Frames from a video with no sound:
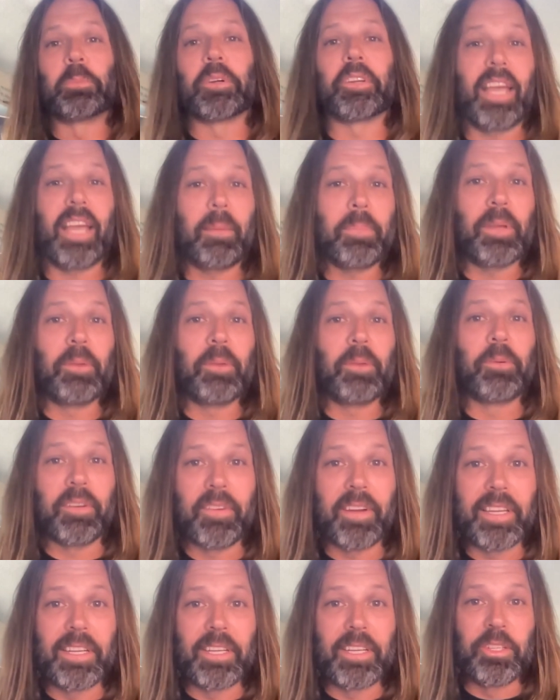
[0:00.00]
super happy
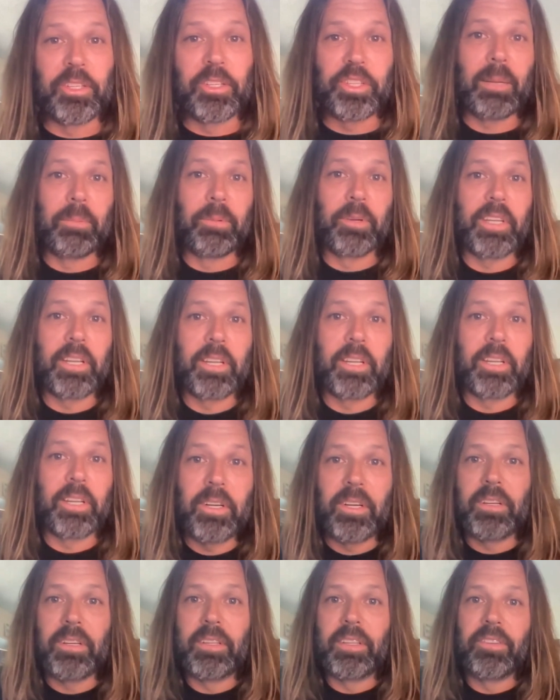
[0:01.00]
whenever I get a job or get a
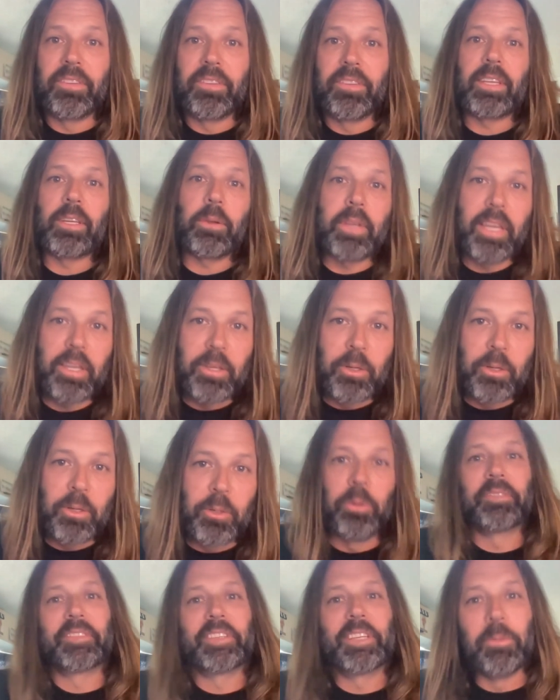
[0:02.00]
call, and it's like, okay,
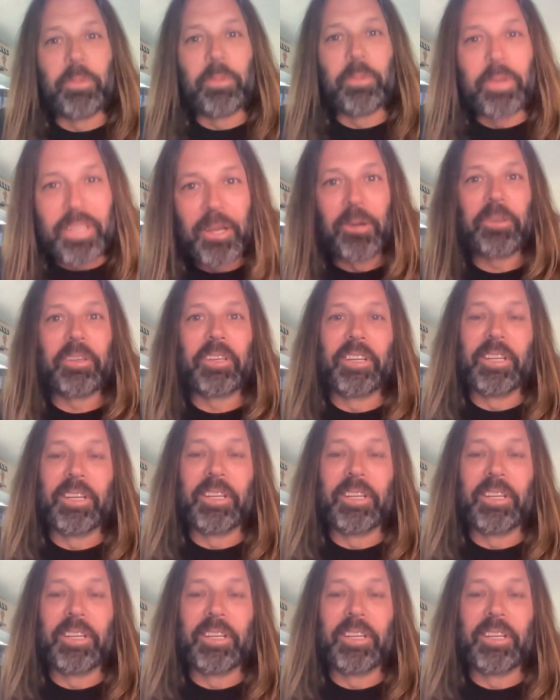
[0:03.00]
cool, here we go.